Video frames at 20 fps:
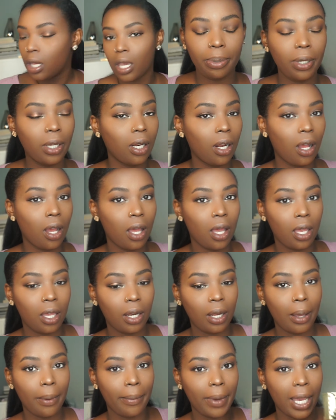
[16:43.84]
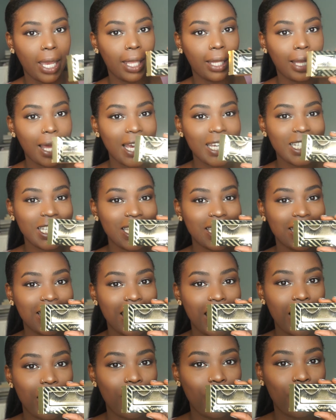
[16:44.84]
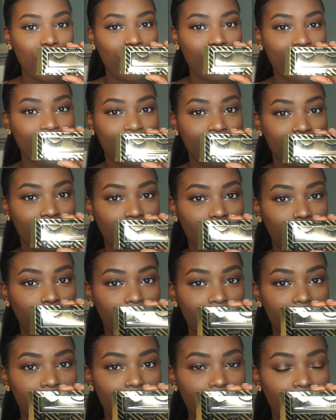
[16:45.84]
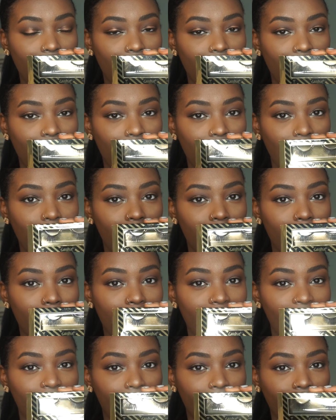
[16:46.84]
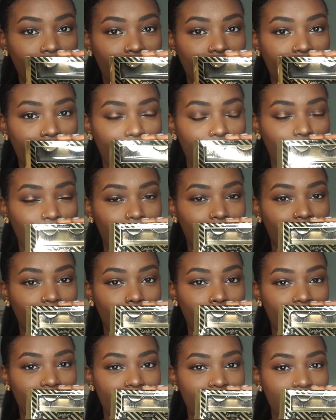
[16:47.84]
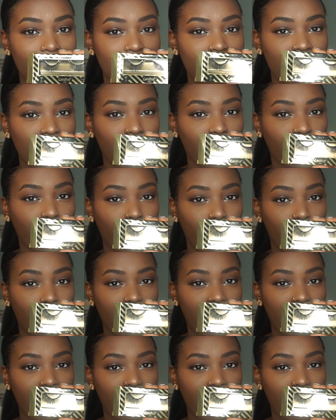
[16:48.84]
Put on my lashes now, which are my favorite right now from them is in Girl